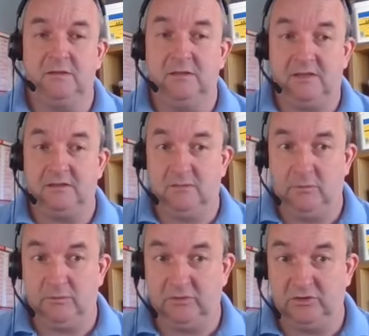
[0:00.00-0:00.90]
type
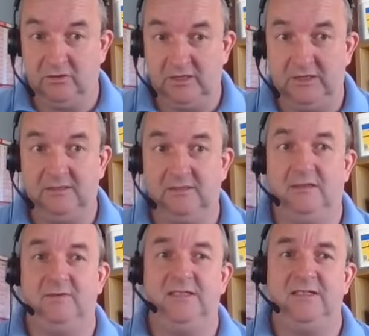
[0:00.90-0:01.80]
of screed,
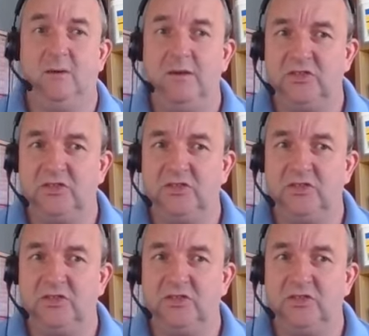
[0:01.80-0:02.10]
if it's quite